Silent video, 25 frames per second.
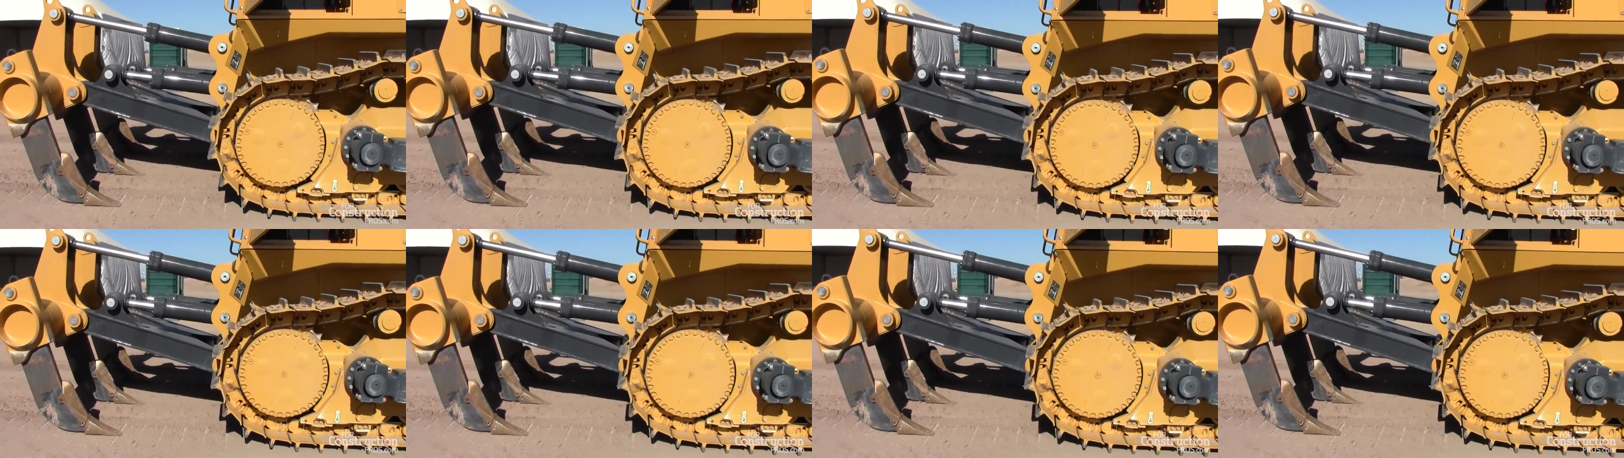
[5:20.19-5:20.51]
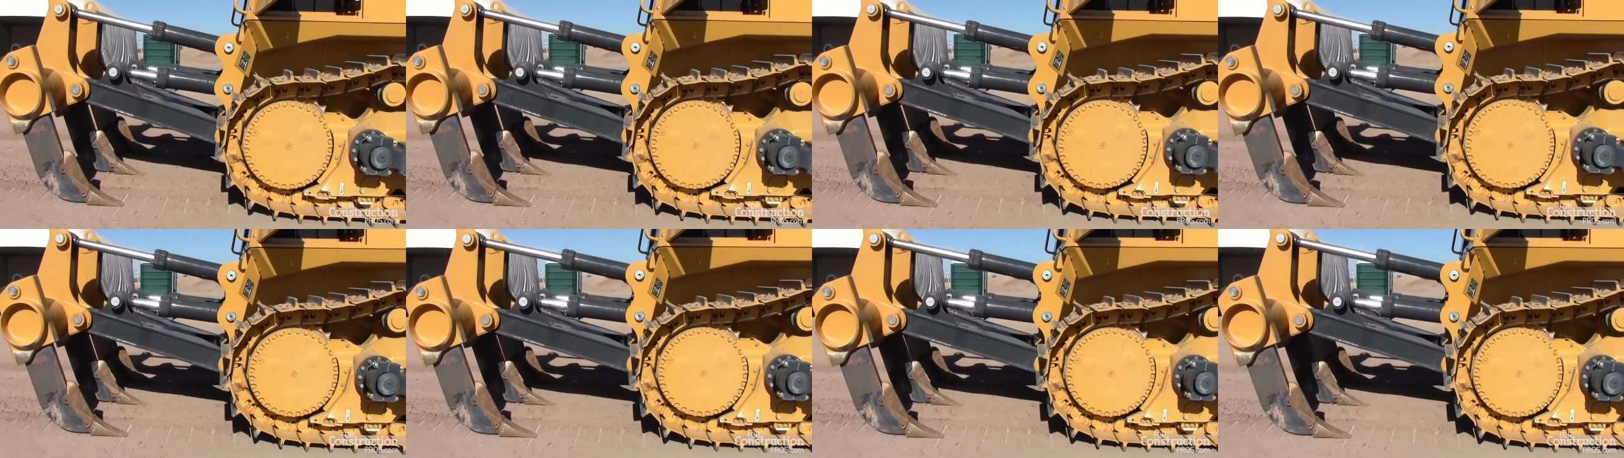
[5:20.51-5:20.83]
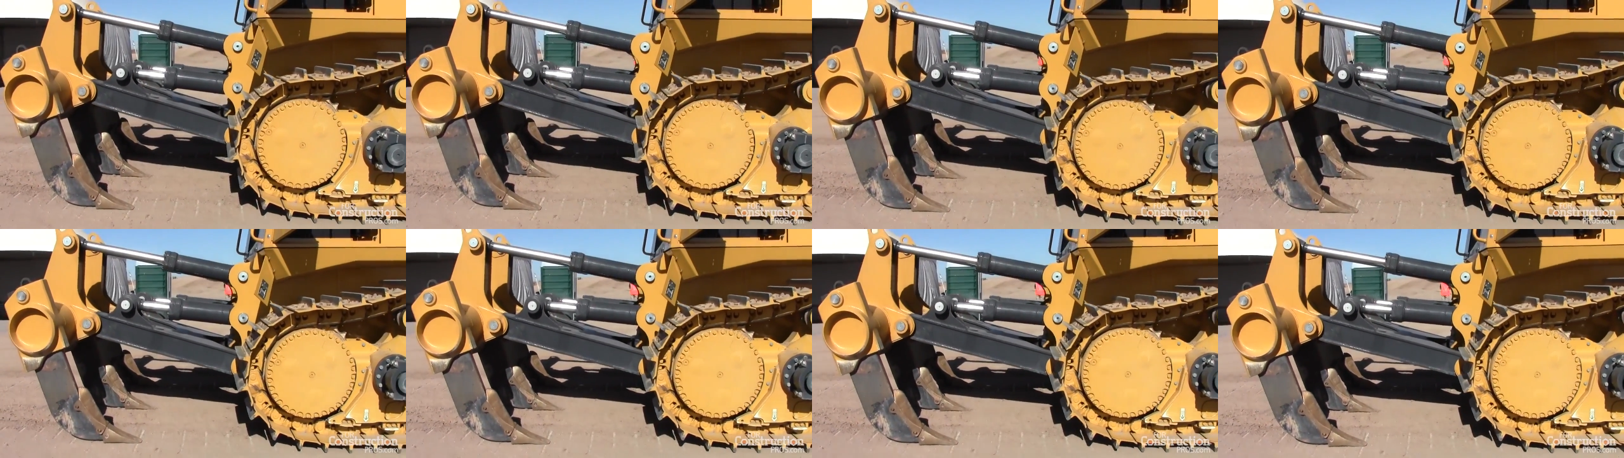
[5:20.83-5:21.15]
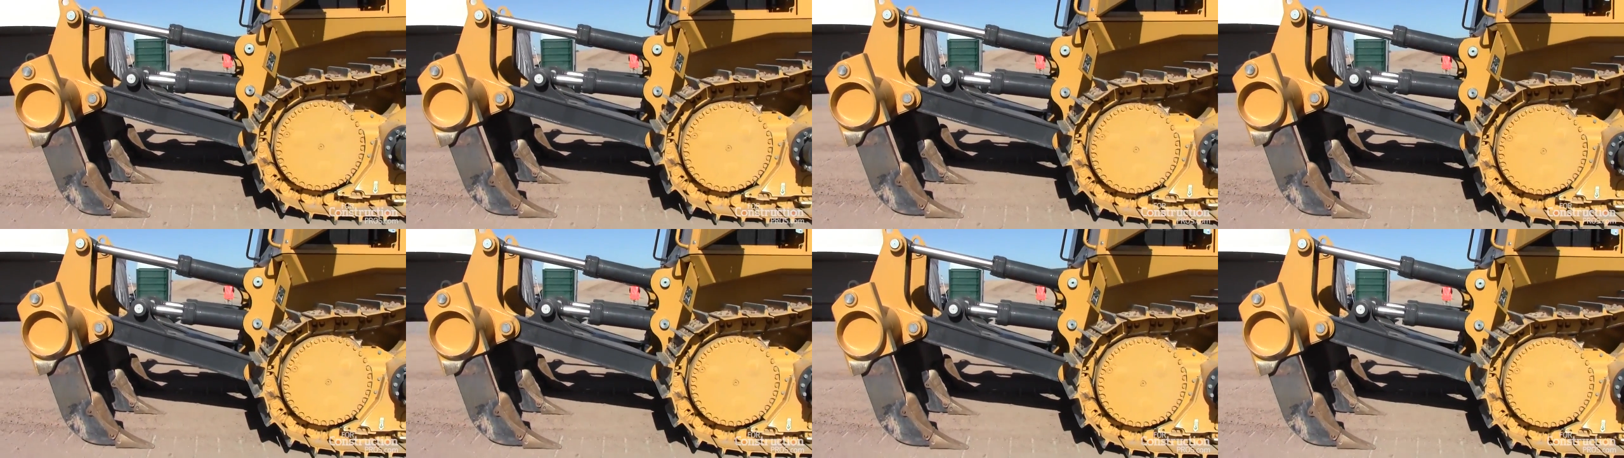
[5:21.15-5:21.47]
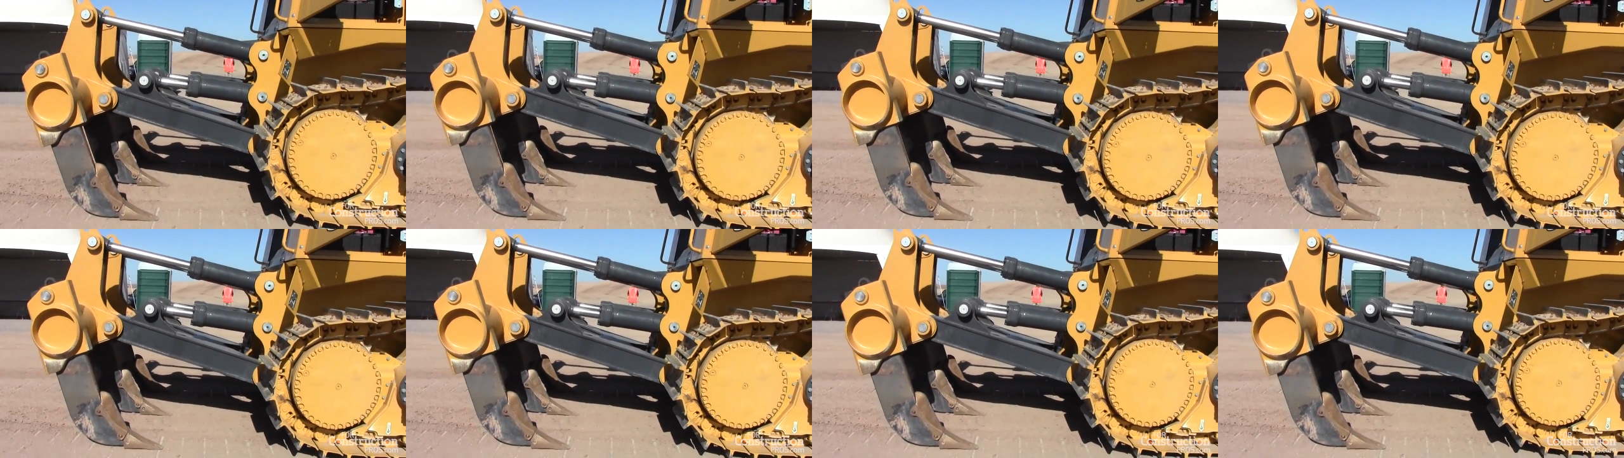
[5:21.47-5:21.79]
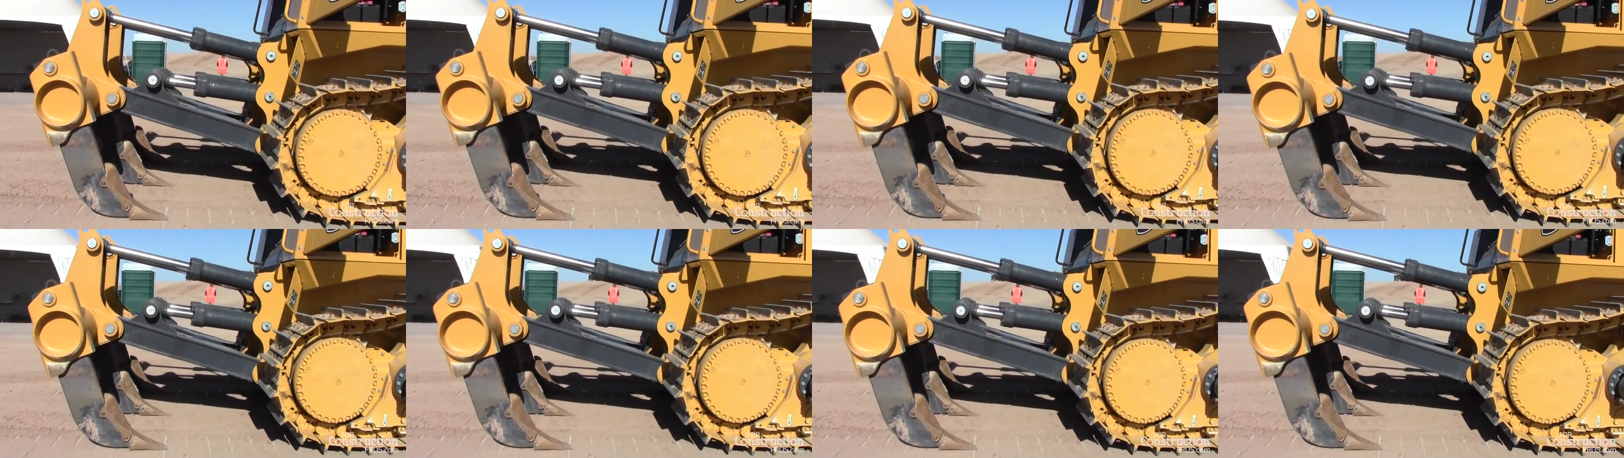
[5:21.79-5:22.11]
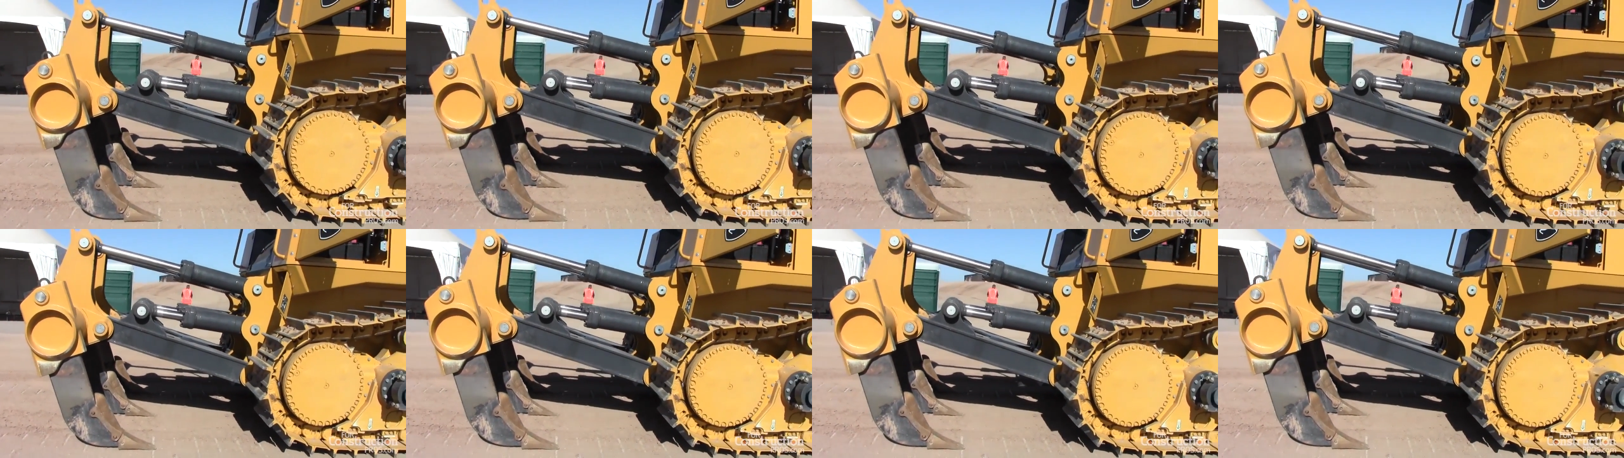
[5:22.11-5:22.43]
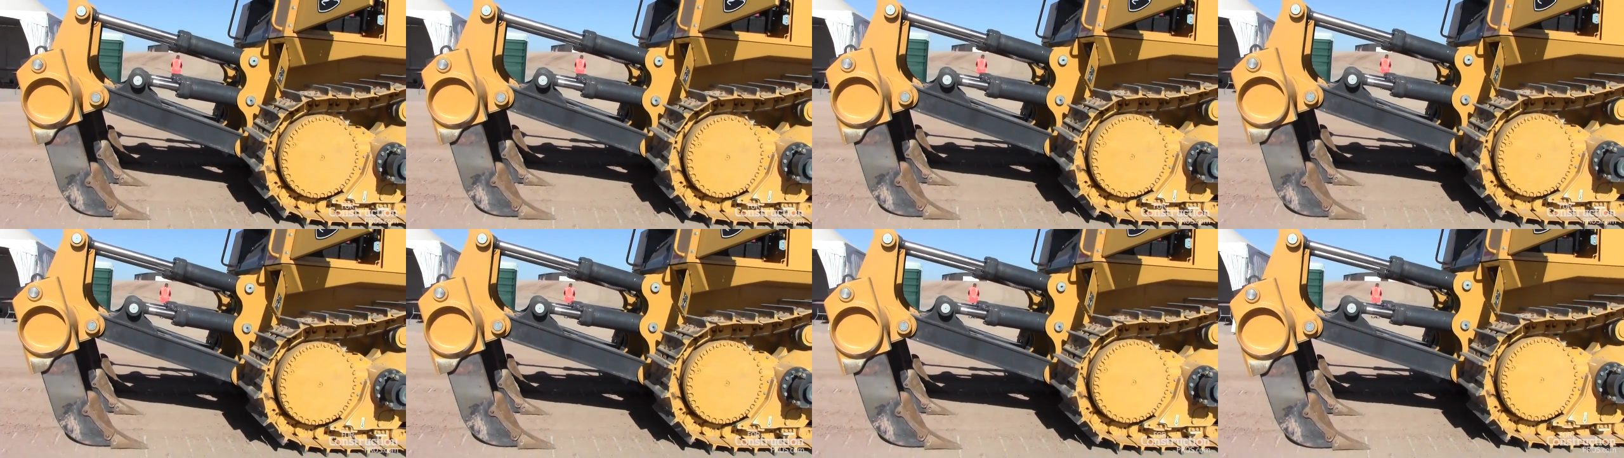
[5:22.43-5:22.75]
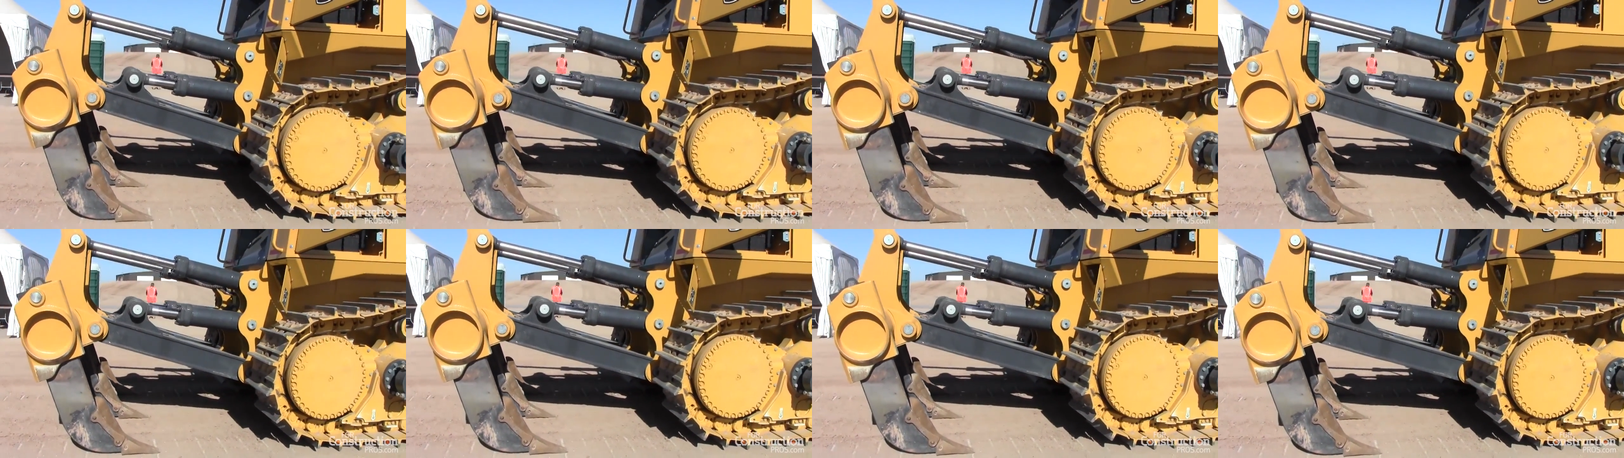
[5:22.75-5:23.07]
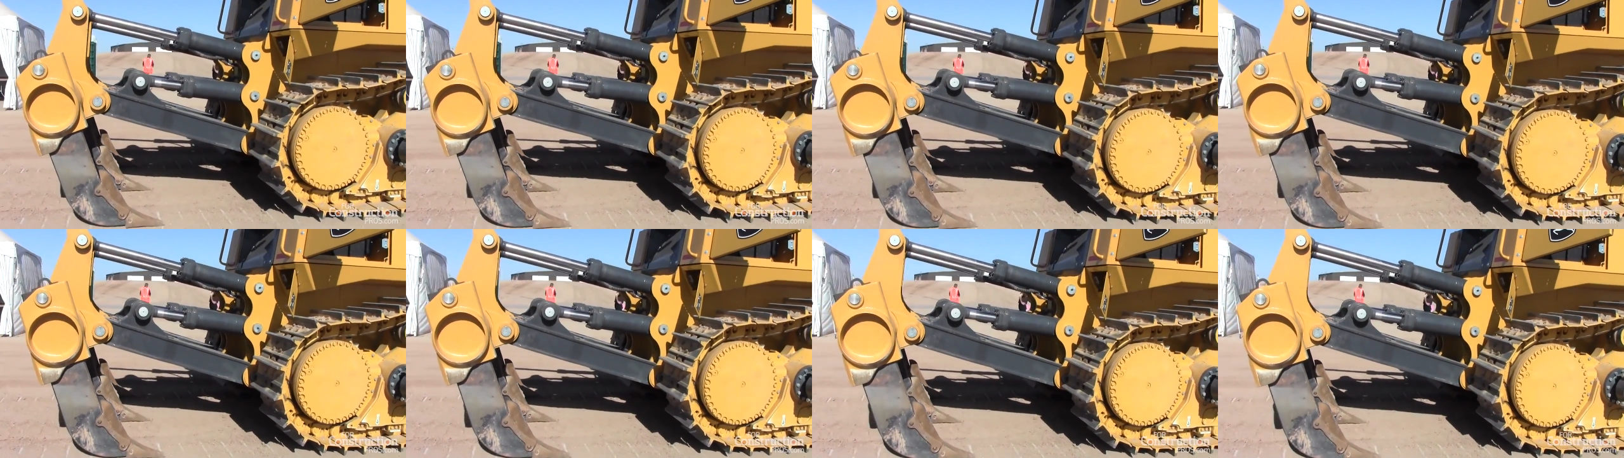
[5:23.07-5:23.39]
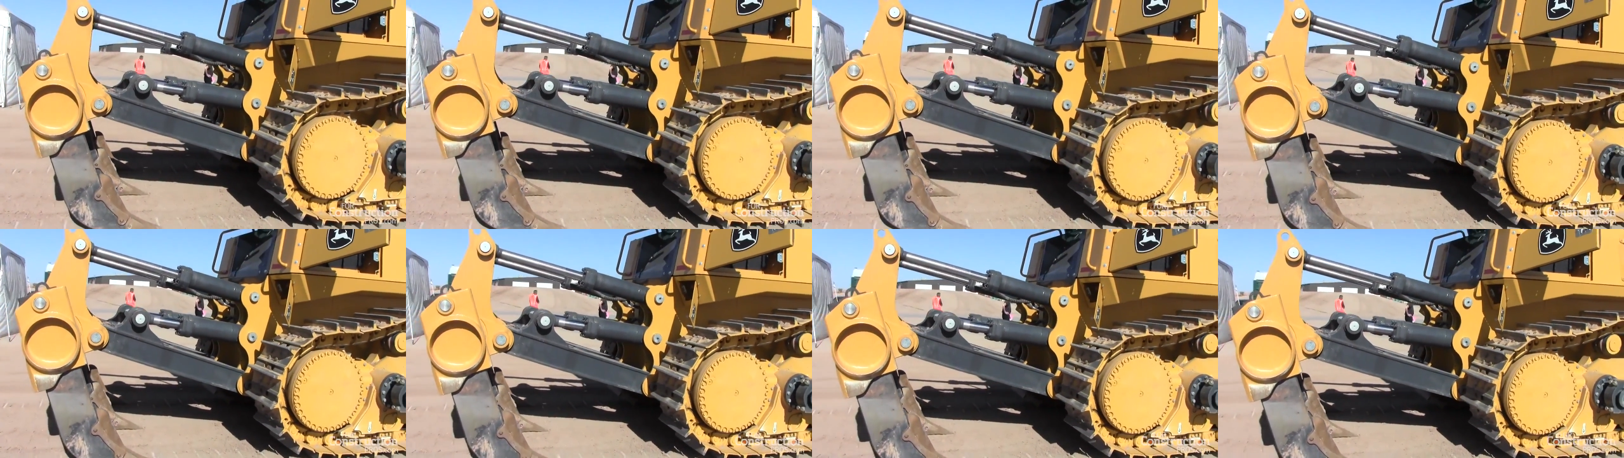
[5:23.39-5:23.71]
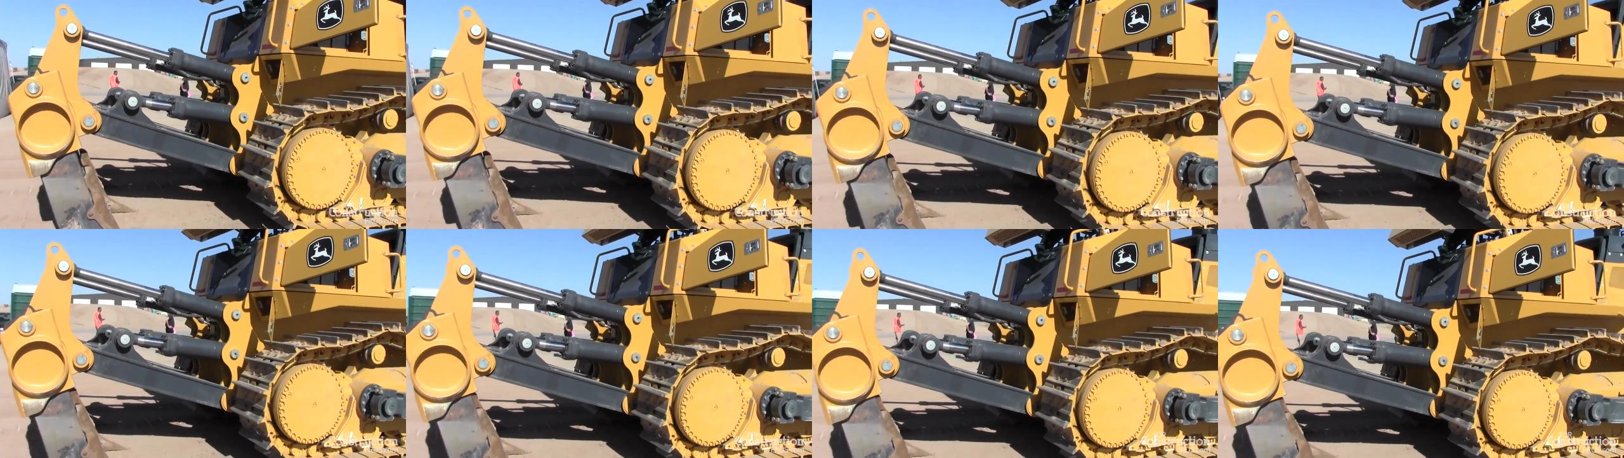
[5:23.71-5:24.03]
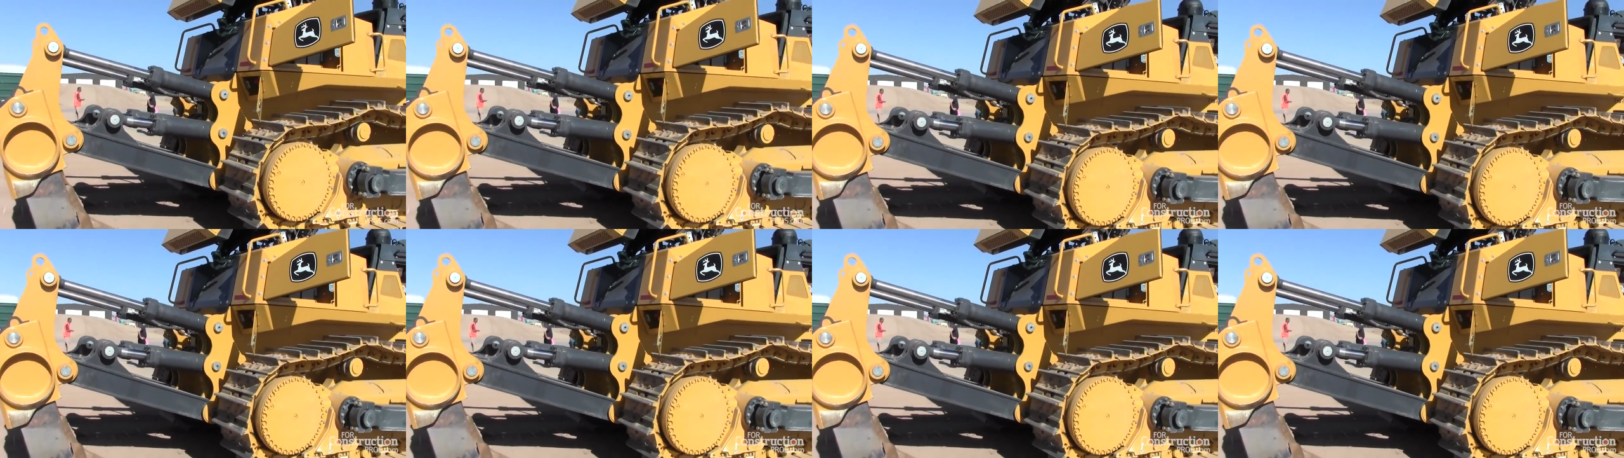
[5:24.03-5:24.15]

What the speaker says: Nobody's mouth can be seen.